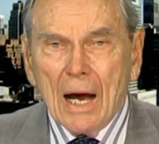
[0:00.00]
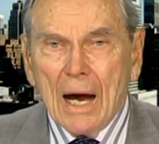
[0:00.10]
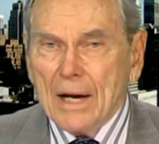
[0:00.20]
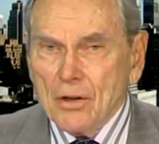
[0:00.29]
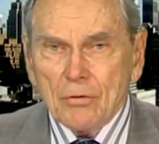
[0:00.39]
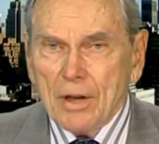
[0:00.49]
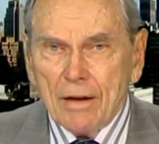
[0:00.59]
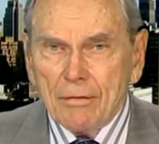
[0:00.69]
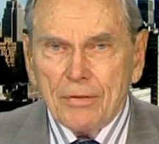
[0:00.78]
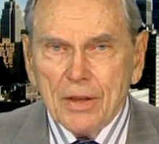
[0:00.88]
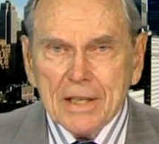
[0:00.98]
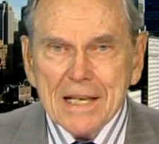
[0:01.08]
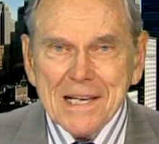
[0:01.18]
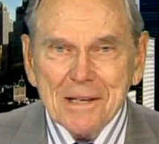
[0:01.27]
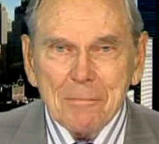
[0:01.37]
I don't have the
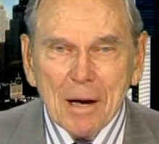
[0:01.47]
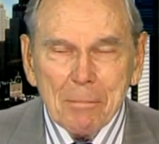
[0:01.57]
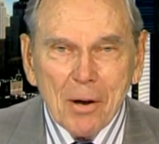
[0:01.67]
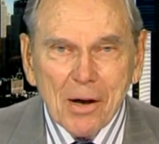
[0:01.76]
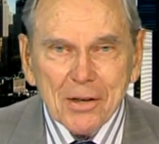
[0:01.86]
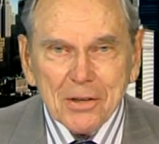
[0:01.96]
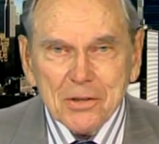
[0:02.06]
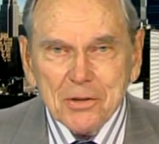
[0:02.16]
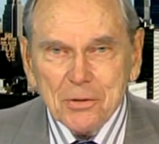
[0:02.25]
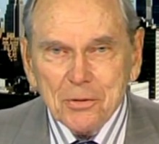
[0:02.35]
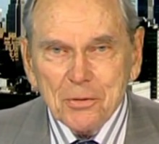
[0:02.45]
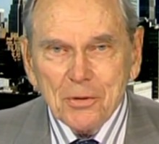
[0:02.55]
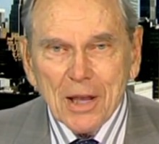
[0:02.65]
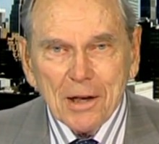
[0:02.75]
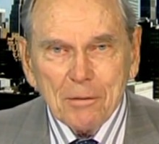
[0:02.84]
key in my pocket to
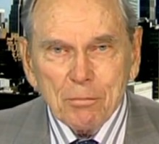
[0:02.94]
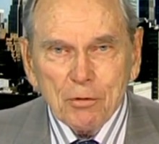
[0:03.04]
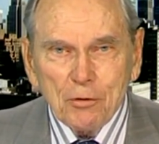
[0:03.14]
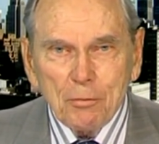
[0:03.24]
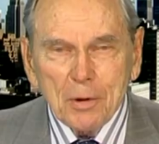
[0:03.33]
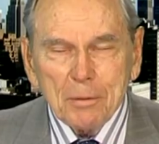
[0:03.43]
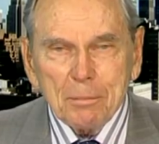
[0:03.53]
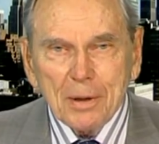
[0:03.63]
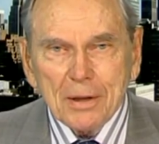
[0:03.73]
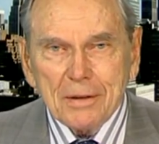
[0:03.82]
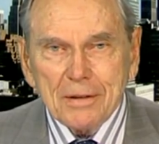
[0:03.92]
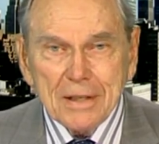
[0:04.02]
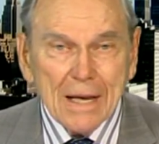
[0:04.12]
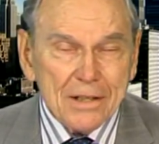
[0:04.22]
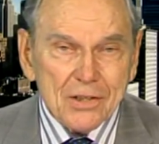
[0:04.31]
that improvement, but
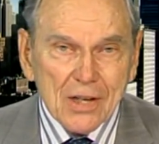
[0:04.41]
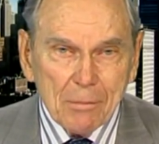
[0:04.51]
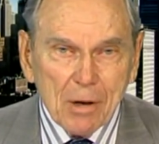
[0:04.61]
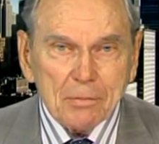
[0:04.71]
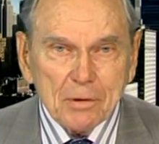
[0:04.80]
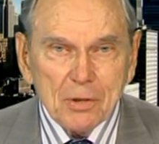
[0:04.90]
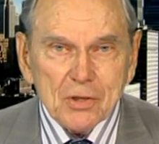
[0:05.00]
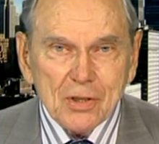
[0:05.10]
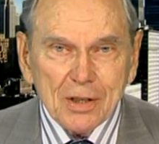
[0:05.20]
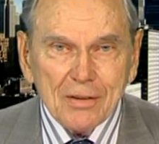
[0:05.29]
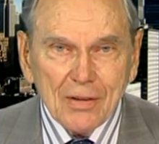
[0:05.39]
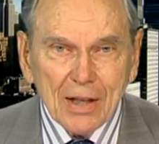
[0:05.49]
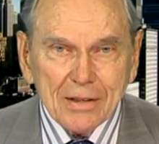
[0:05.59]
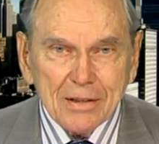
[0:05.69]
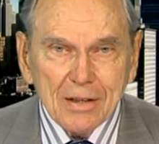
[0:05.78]
yes, I'm optimistic
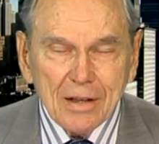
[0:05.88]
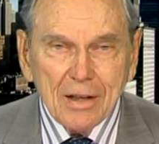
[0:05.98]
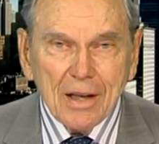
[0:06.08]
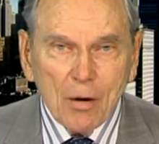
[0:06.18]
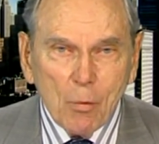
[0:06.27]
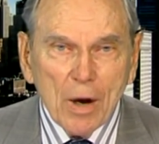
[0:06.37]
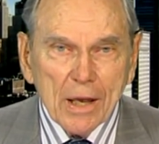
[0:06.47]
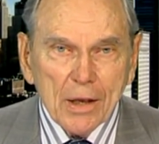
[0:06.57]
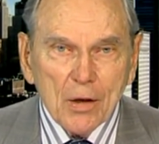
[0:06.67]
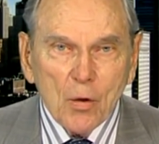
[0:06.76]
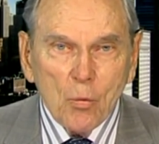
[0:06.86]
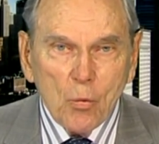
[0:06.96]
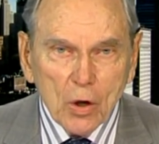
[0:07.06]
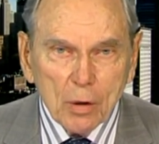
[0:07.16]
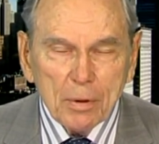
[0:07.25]
that a way
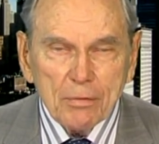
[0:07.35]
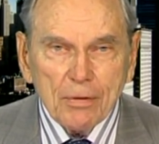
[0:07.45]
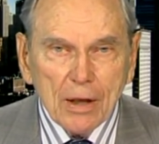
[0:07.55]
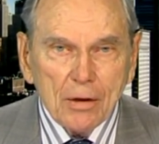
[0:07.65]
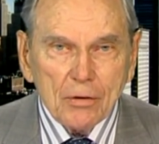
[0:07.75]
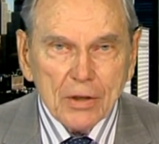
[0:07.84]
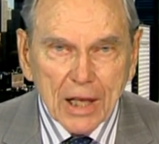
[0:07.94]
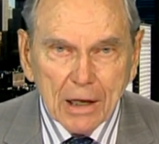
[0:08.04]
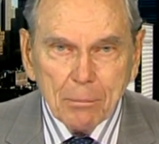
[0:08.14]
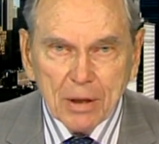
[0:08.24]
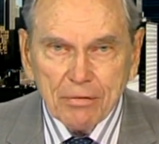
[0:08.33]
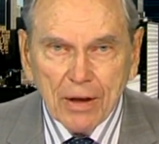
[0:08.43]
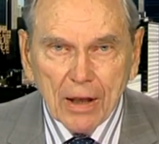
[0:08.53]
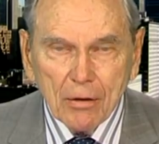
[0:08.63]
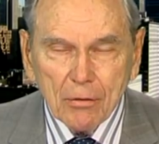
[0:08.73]
will be found, can be
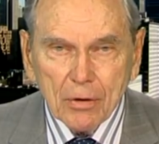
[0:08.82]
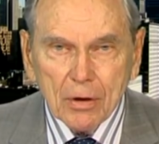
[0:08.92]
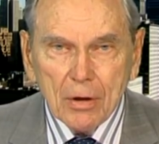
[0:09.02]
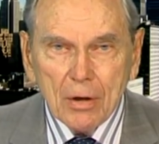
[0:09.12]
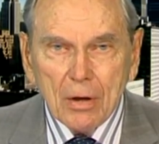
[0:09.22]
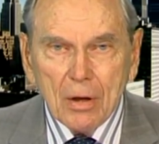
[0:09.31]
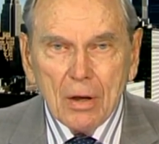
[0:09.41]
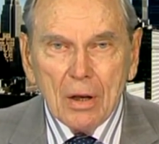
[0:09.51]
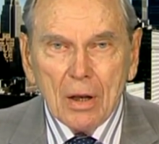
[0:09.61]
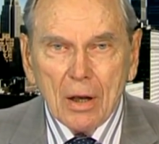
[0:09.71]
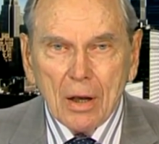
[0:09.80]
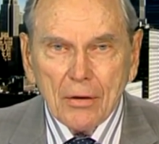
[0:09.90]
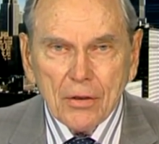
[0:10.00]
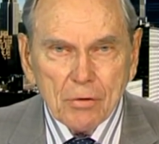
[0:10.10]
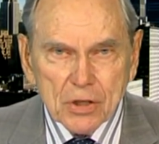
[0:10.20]
found. Uh,
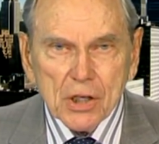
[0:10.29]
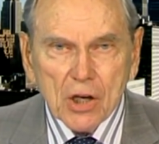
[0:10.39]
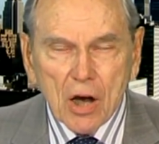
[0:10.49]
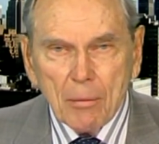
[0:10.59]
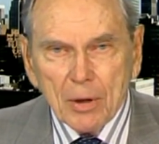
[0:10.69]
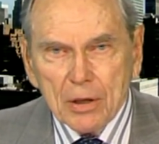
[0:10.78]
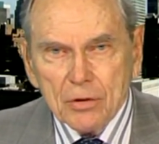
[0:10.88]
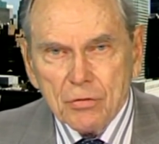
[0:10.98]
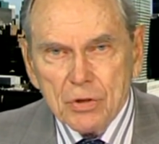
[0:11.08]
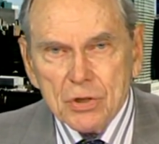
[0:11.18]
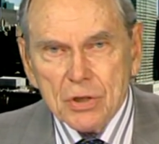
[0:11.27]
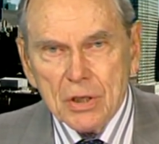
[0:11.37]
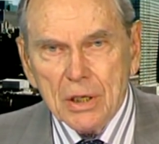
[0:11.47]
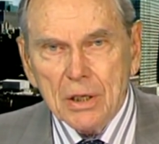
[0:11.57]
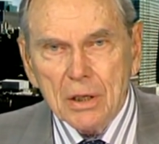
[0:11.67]
there is a common interest
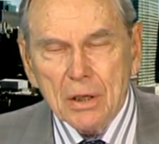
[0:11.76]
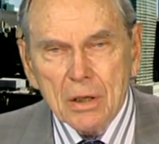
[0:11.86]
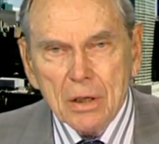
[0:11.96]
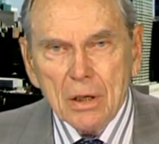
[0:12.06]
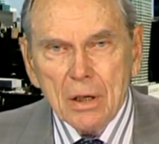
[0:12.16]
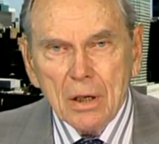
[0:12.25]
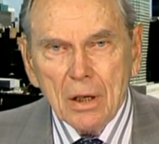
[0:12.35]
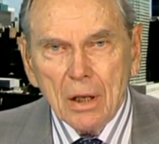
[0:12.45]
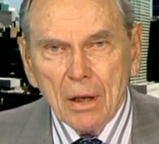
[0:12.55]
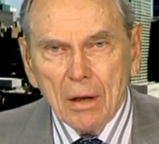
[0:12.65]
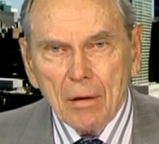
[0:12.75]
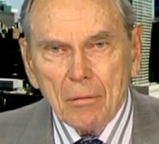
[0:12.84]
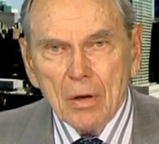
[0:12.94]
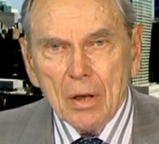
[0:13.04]
in uh,